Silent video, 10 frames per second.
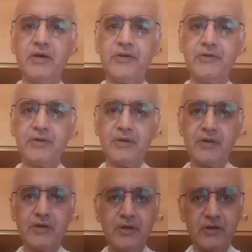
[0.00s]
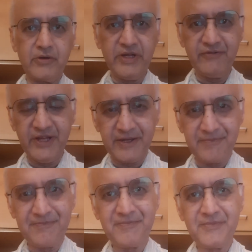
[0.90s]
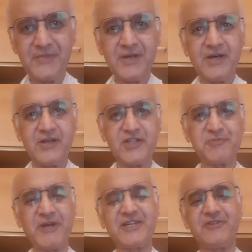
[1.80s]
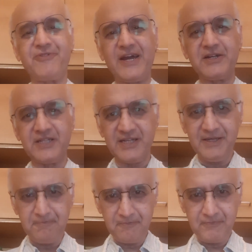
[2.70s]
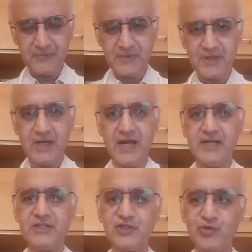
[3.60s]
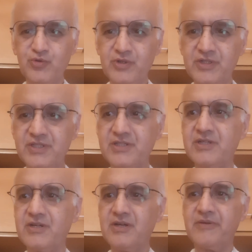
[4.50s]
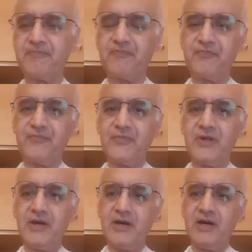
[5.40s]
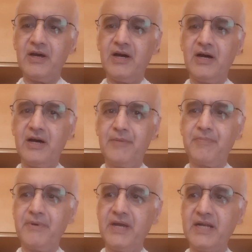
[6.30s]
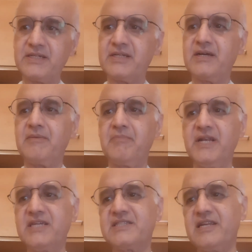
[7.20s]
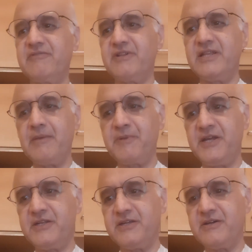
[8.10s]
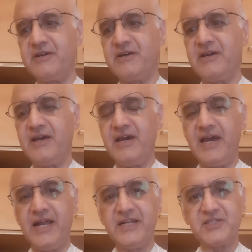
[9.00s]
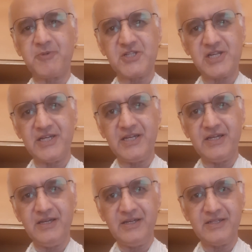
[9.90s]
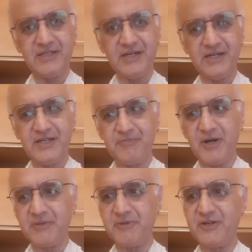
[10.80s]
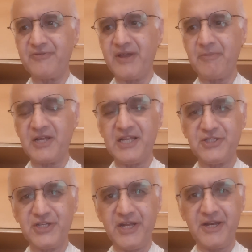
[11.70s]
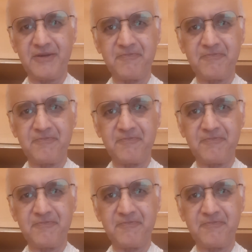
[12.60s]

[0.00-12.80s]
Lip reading: Good evening, respected faculty and students at Banasthali Vidyapith and especially the Department of Chemical Engineering.